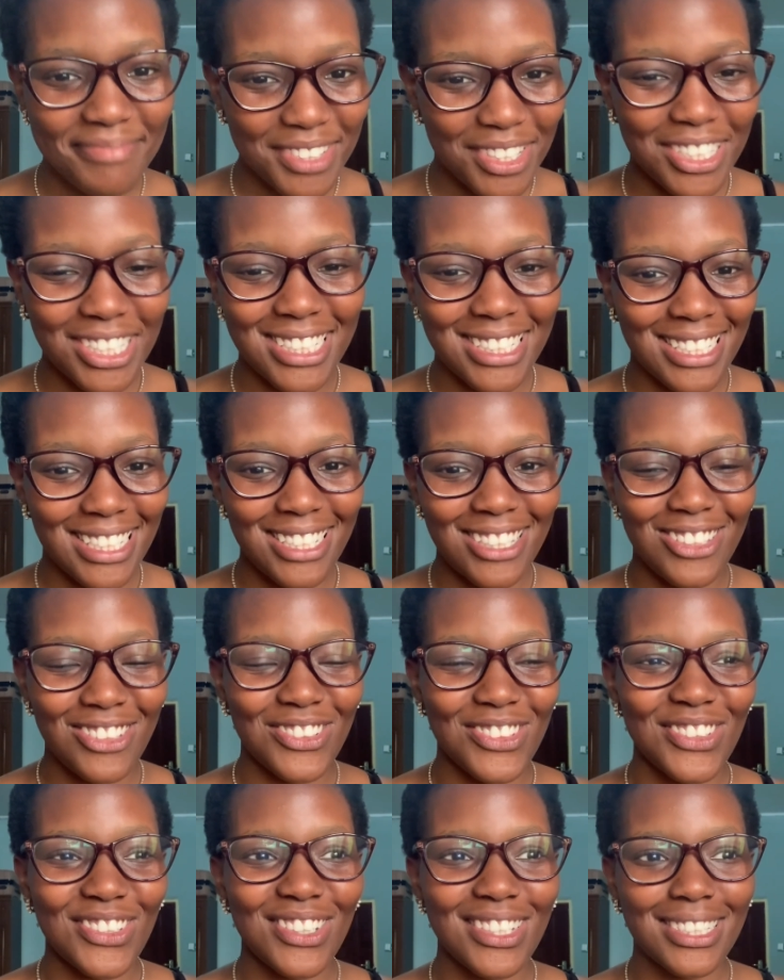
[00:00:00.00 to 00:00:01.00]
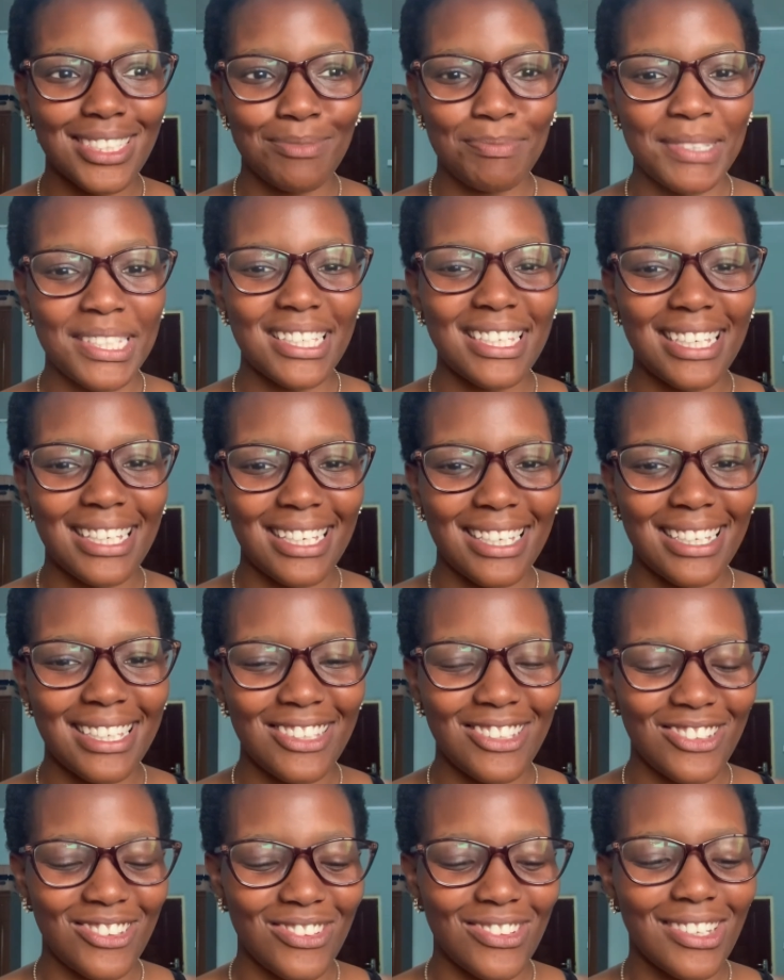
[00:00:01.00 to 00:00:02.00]
continue speaking,
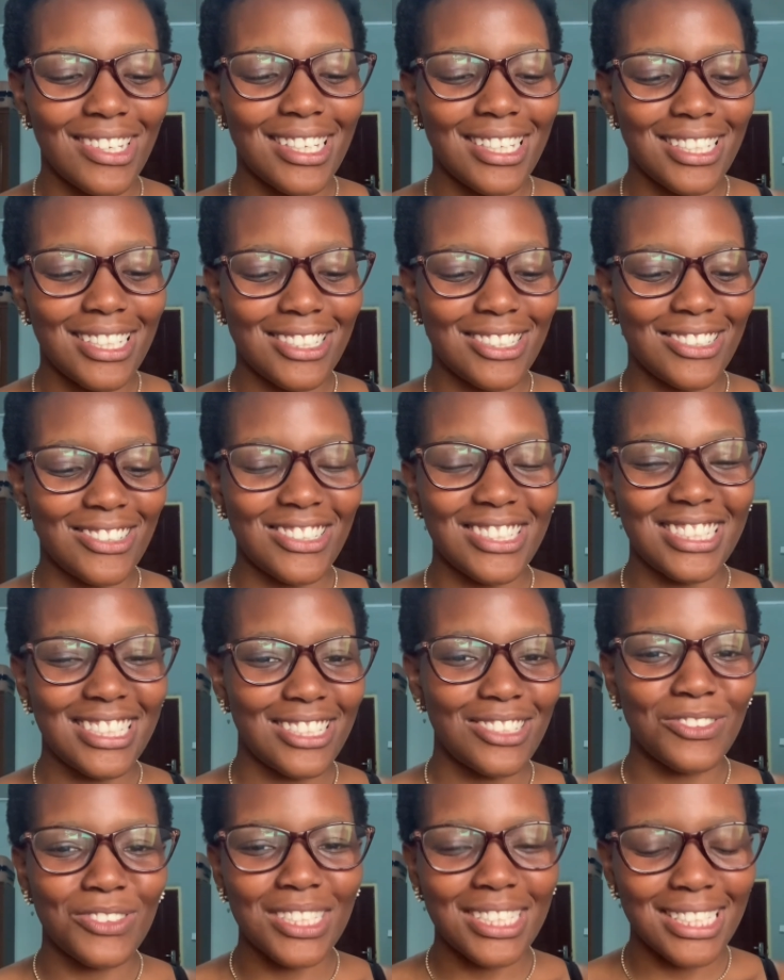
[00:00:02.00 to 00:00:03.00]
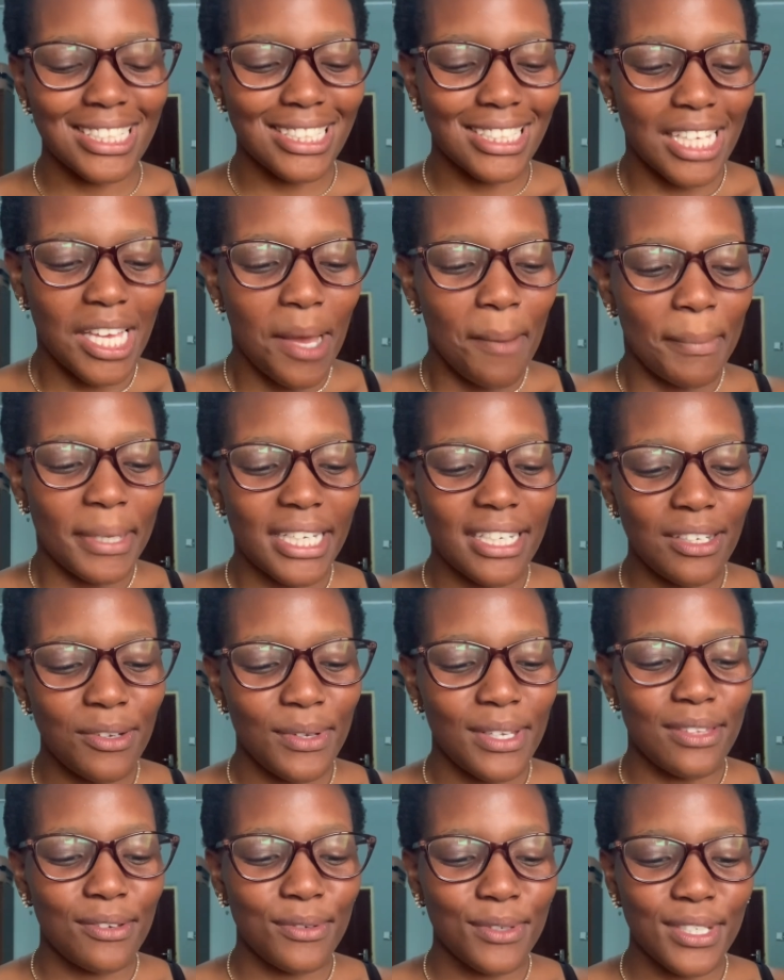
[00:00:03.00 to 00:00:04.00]
you know, to continue with this. But anyway,
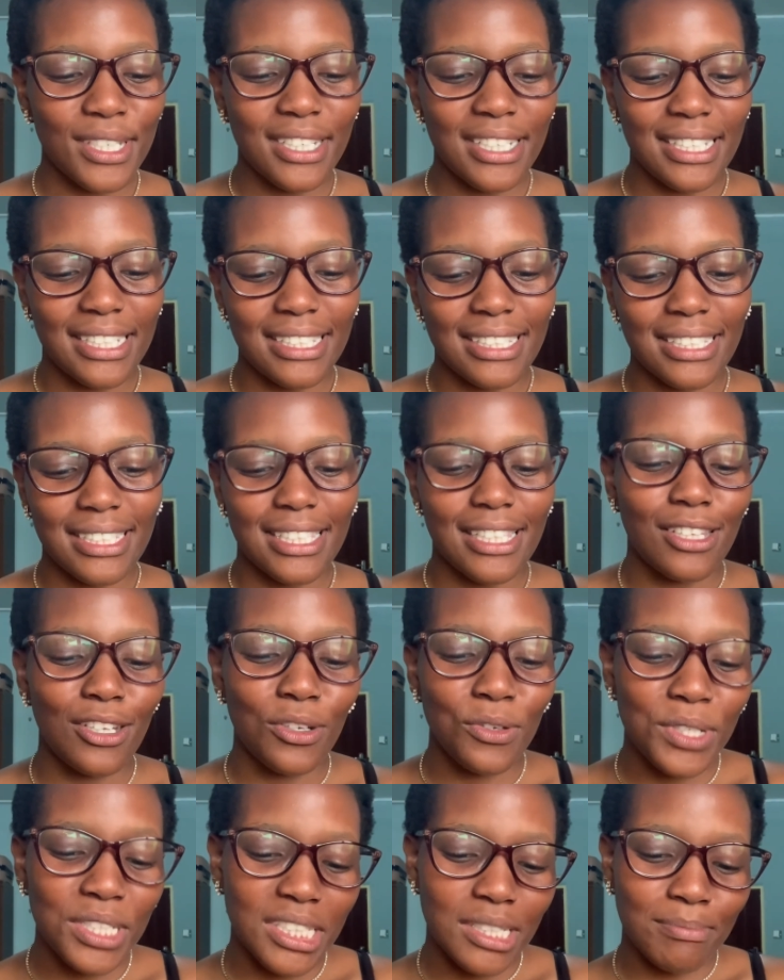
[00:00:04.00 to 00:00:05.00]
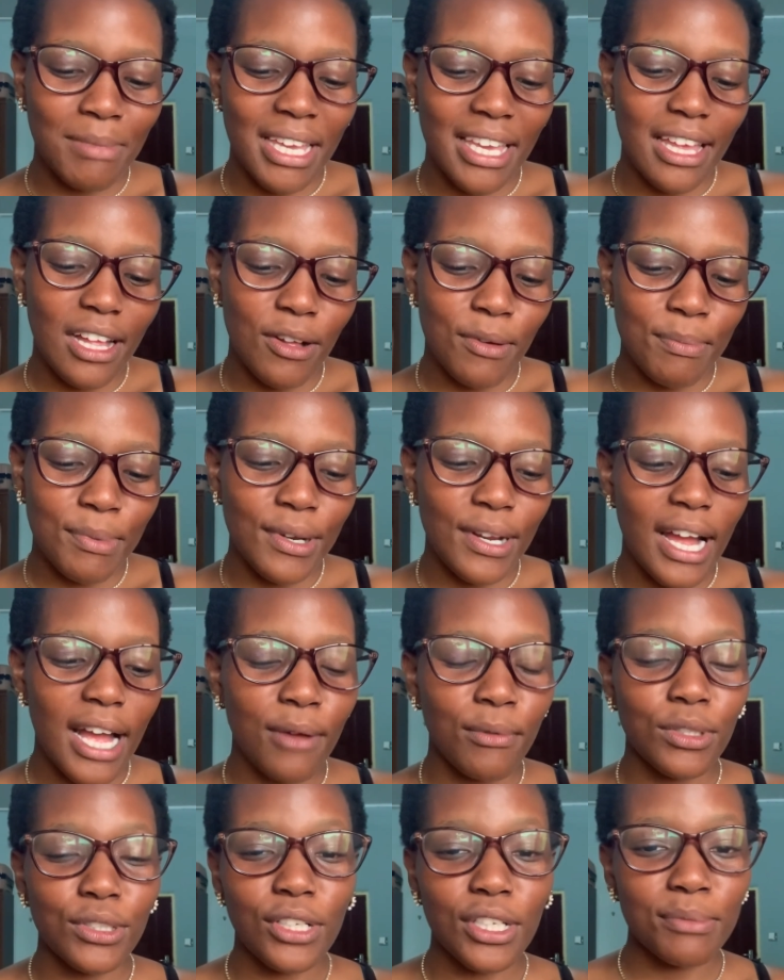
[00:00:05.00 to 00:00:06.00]
the word is, the Lord is my helper, I
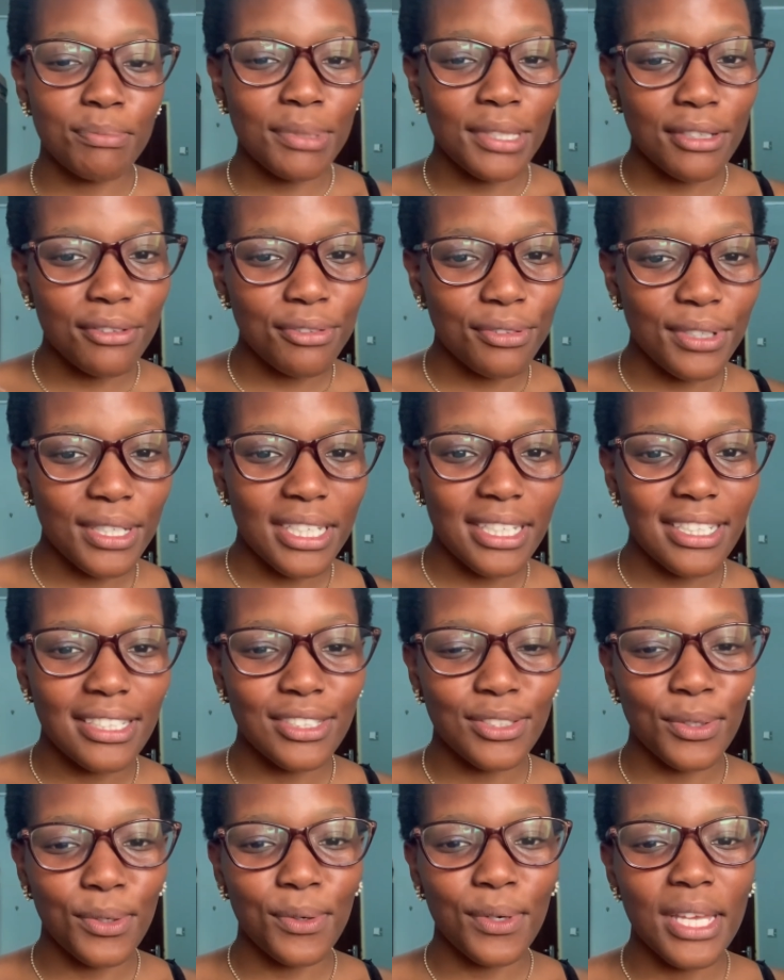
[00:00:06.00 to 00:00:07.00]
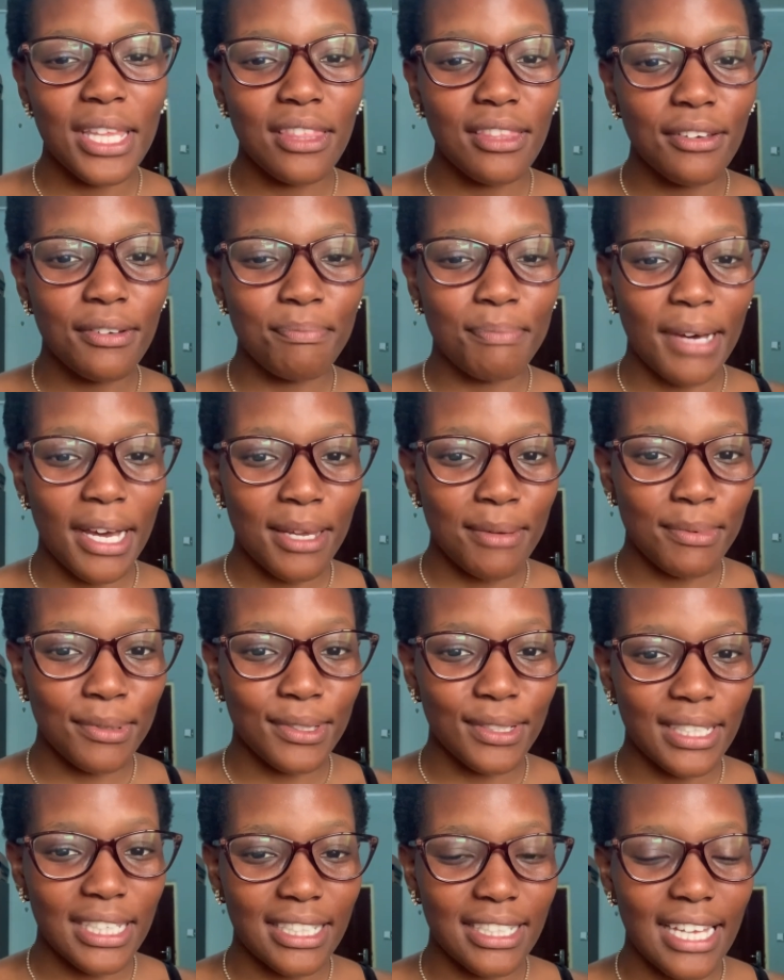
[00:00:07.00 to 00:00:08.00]
will not be afraid. So in the
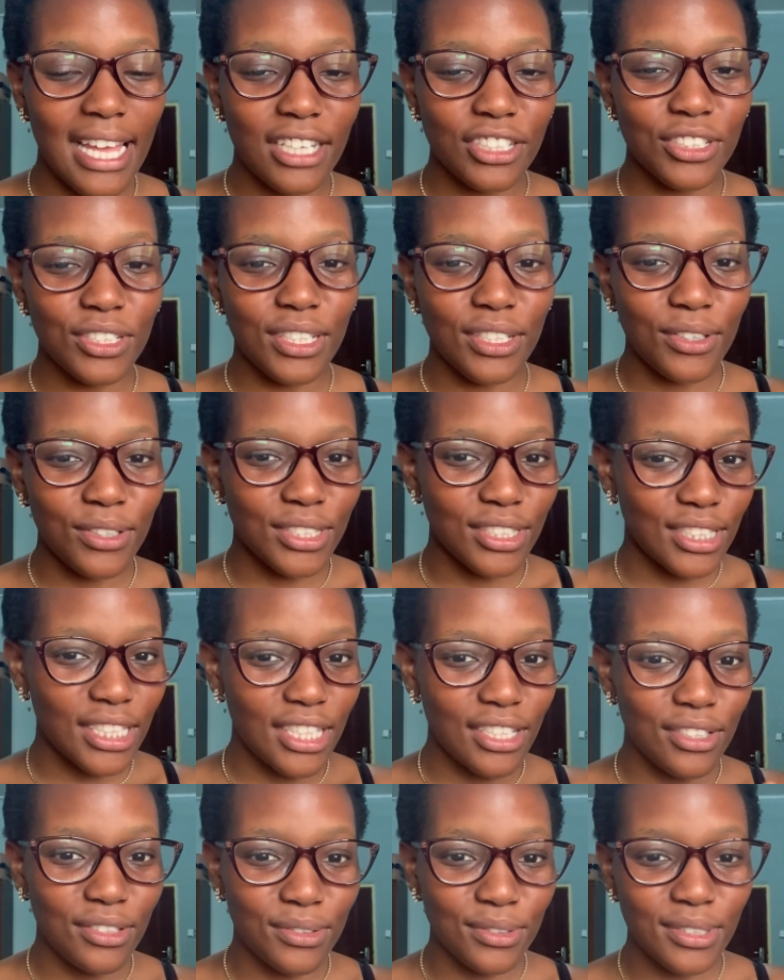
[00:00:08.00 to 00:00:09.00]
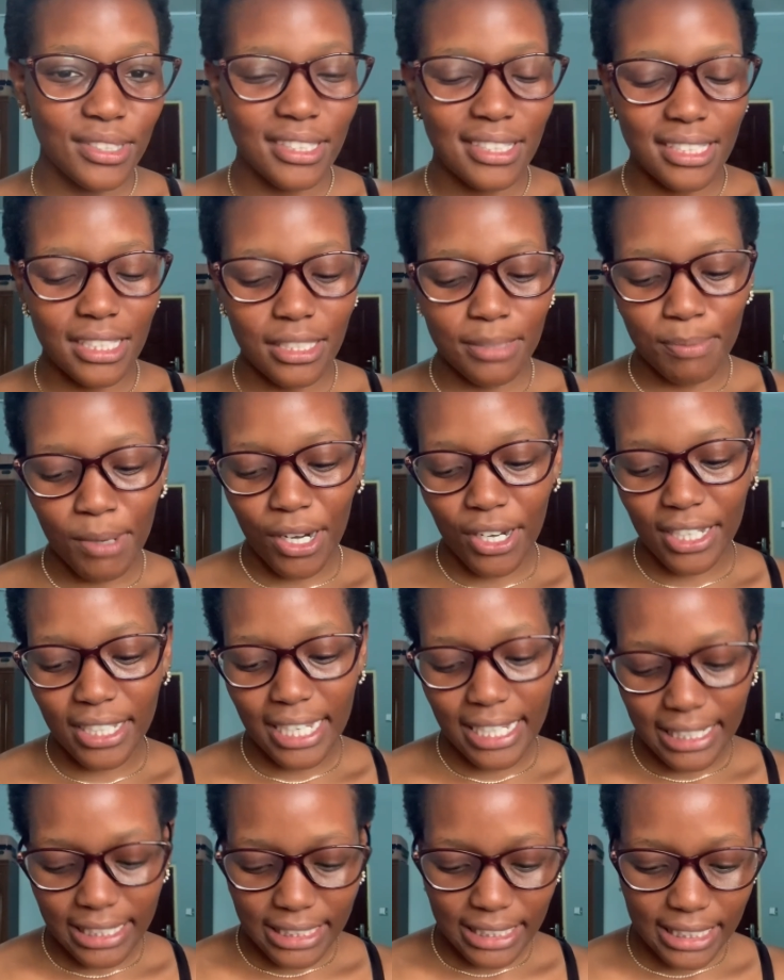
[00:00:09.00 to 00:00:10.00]
Bible, it actually continues this part,
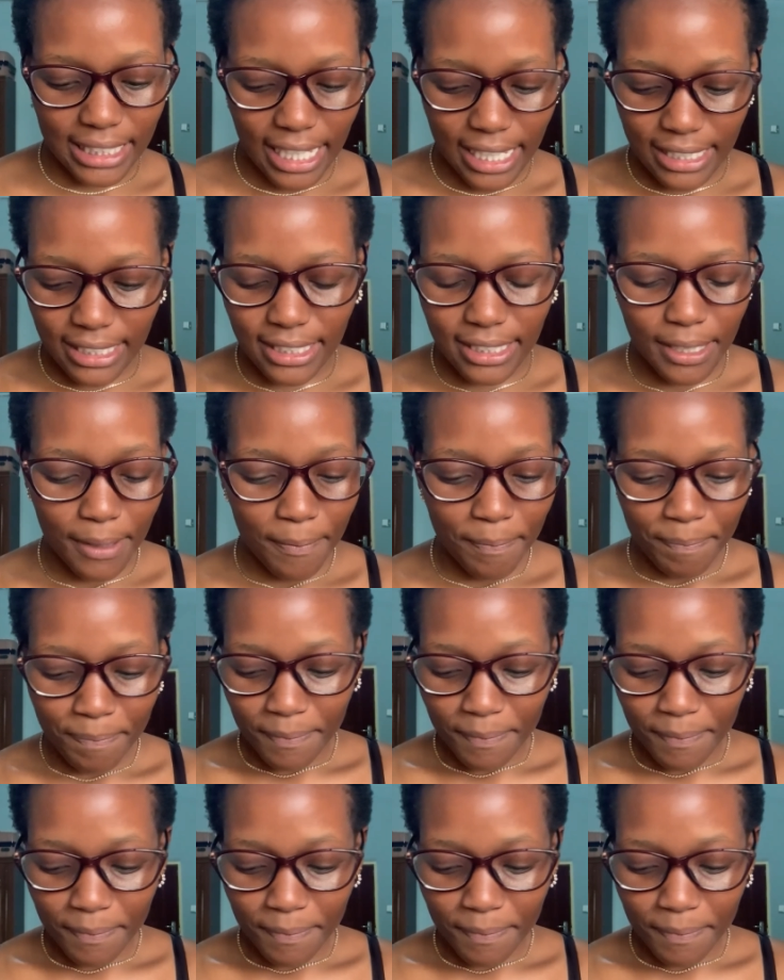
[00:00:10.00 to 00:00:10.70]
and it says,